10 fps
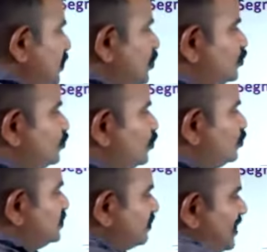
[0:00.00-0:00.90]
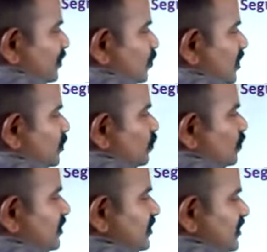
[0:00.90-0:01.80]
So this
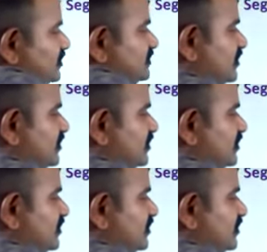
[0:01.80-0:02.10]
microcontroller is